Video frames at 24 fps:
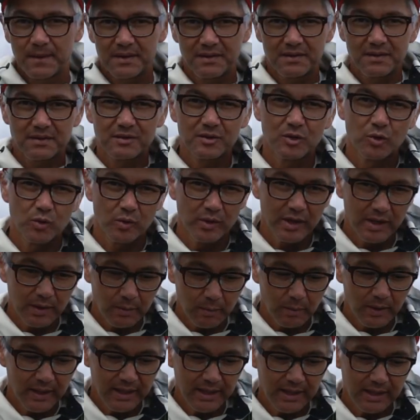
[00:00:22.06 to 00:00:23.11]
this is a great
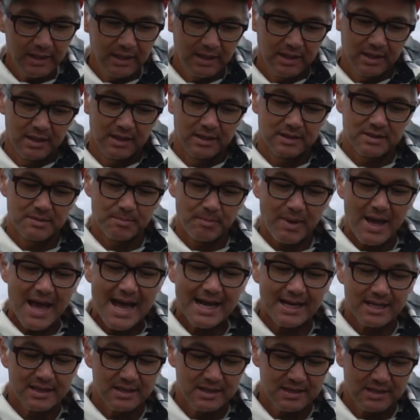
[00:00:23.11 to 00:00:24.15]
way to
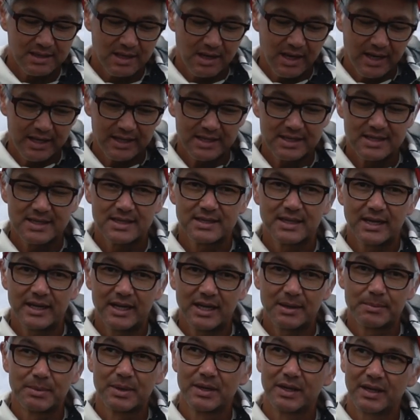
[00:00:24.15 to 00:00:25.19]
pack this kind of
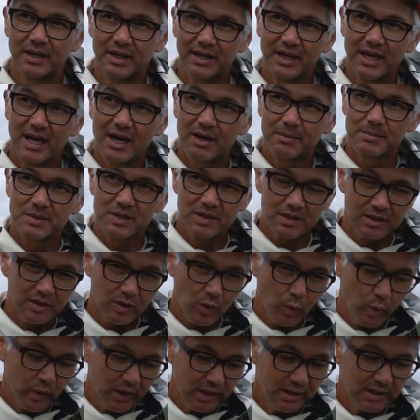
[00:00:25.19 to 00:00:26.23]
setup. And now I'm just going
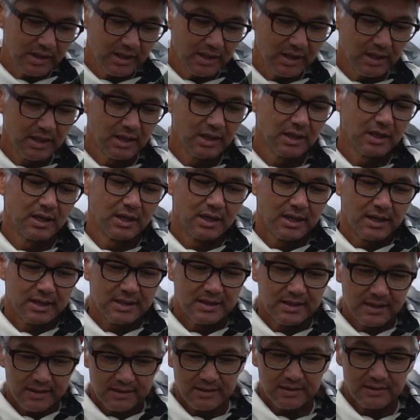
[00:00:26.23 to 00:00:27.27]
to quickly
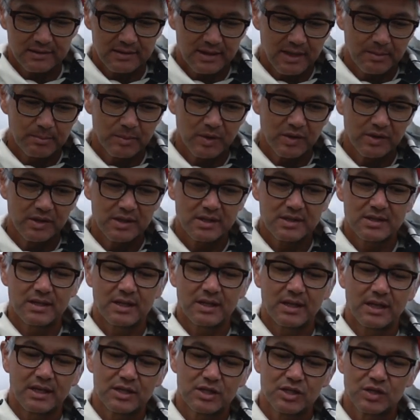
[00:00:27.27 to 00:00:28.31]
disassemble this
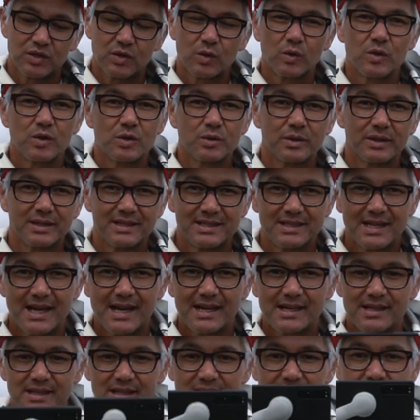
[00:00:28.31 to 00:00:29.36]
and show you
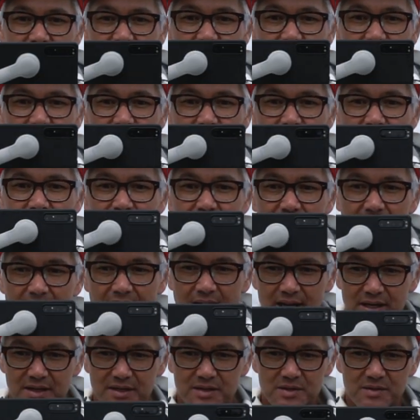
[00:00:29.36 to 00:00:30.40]
exactly
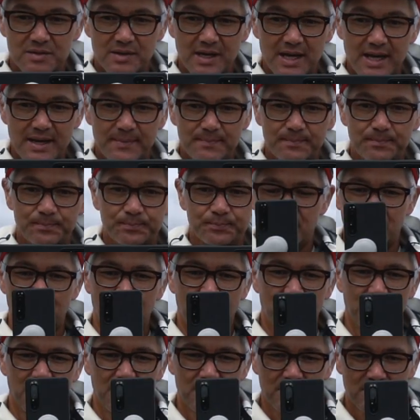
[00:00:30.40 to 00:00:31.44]
how to do that.
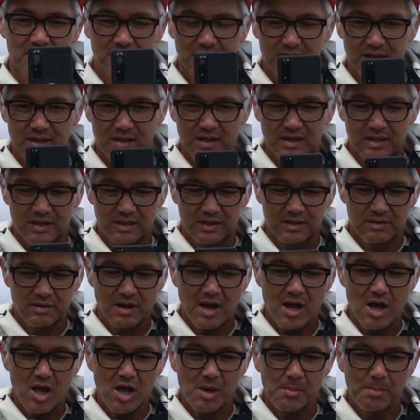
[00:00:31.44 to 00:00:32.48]
So
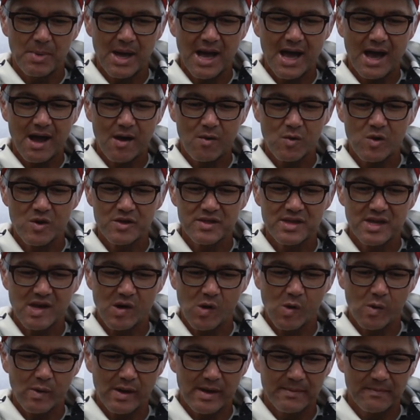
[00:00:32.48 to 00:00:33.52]
I'll power the
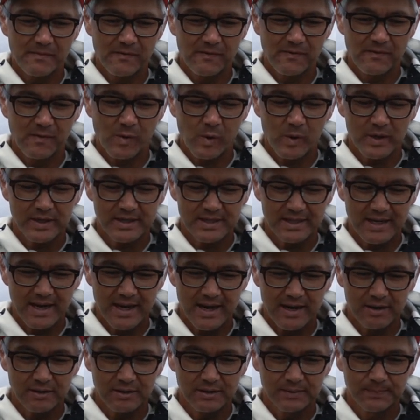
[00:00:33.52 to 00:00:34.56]
OM4
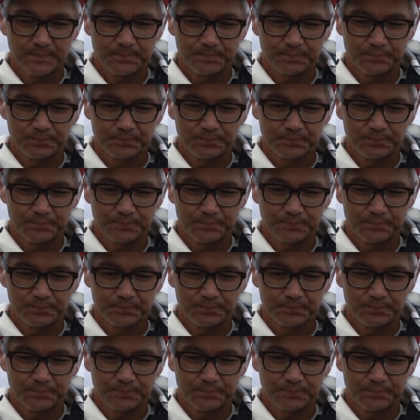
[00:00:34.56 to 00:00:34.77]
down.